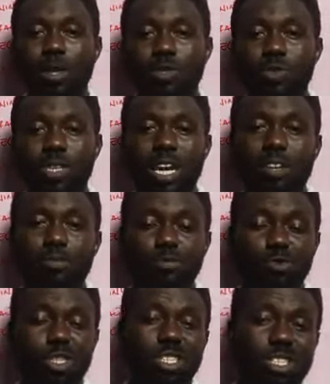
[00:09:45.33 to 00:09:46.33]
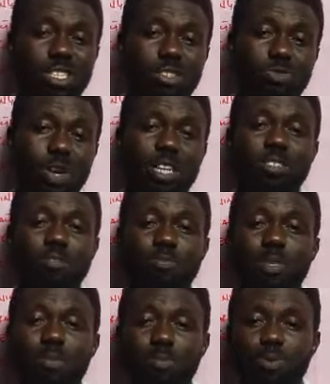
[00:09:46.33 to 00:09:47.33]
So they're infringing the rights of
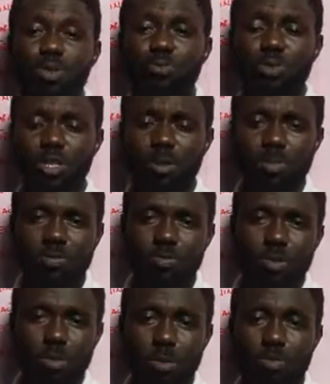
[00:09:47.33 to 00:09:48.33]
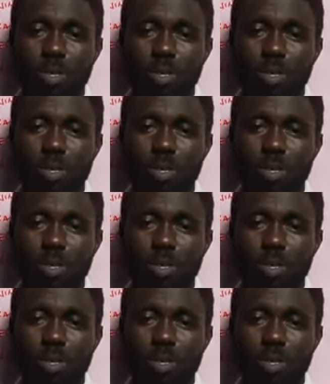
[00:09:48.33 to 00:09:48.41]
people to freedom of movement,